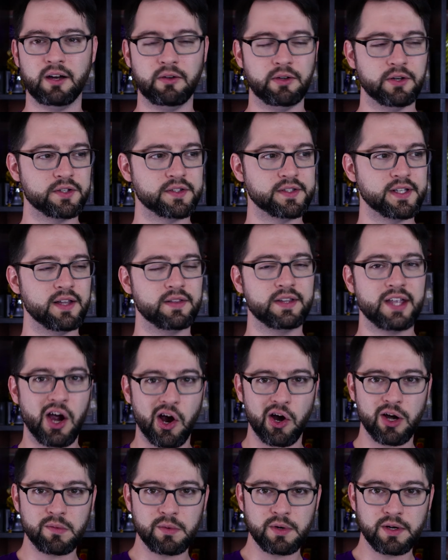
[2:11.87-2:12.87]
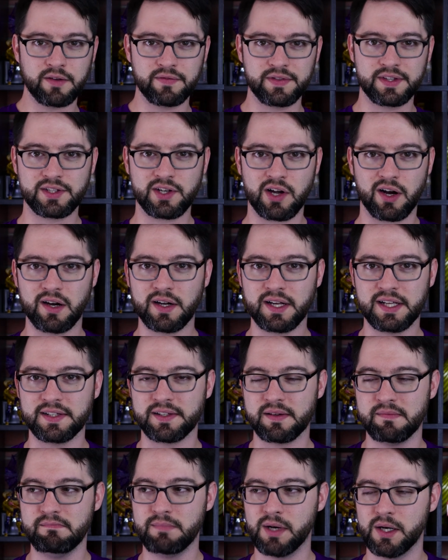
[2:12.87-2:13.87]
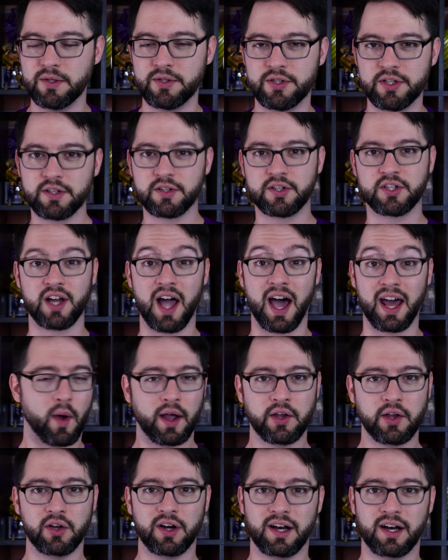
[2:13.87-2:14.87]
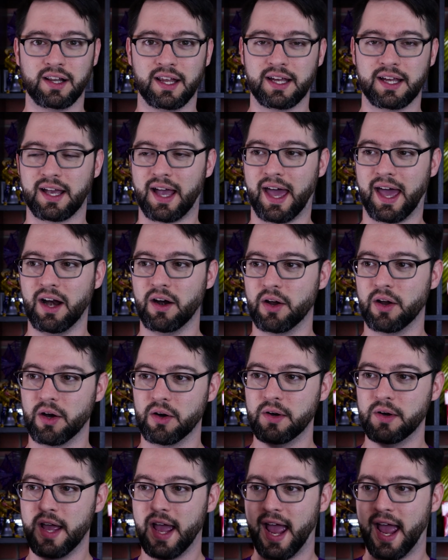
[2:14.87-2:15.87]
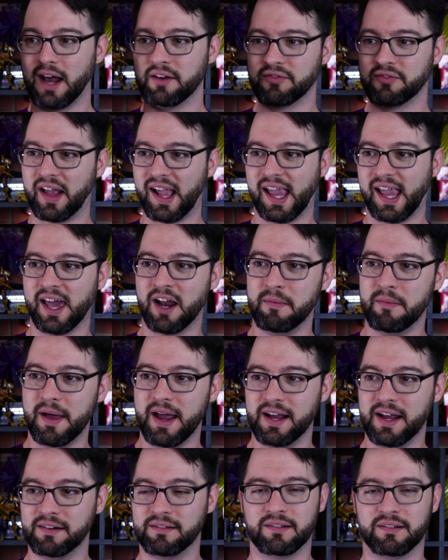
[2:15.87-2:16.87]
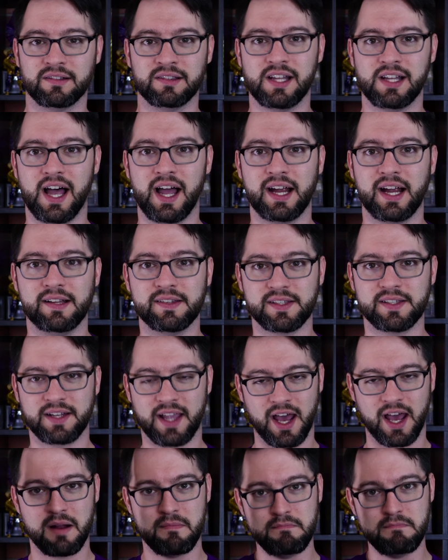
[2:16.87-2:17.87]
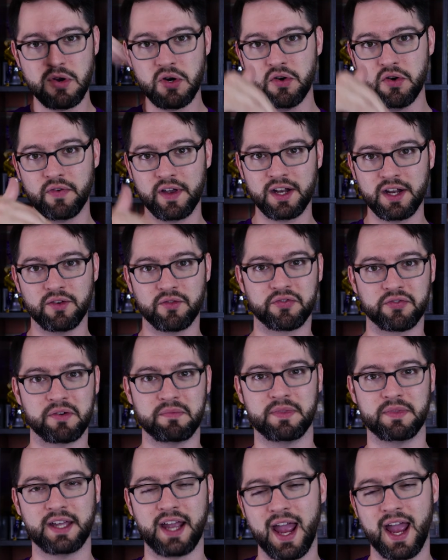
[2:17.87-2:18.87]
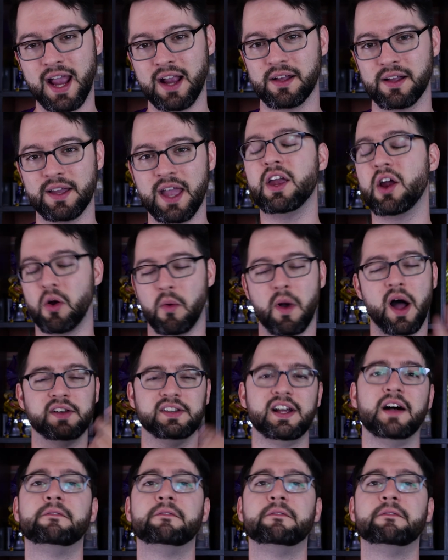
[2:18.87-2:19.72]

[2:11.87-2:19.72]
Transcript: I don't understand. The artwork of this card is a motion shot. Why couldn't it, like, I don't know, have anime lines and kind of move in from the angle? Here, watch.